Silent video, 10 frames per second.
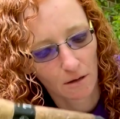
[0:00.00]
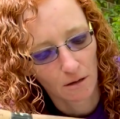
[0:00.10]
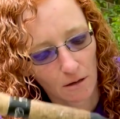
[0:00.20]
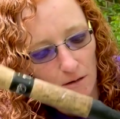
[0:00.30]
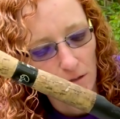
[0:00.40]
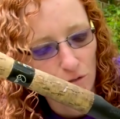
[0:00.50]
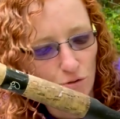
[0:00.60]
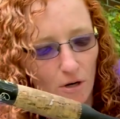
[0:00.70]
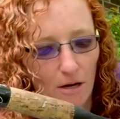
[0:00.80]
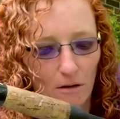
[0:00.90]
Let's
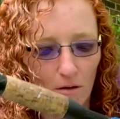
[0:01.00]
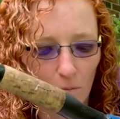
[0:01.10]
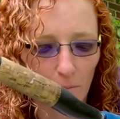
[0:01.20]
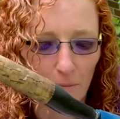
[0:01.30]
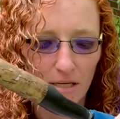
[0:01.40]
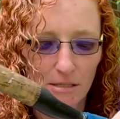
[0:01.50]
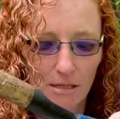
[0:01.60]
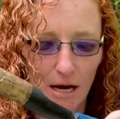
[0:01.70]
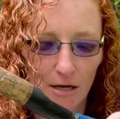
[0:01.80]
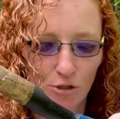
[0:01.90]
try a little mist
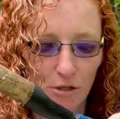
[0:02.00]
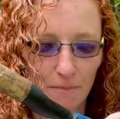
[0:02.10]
action.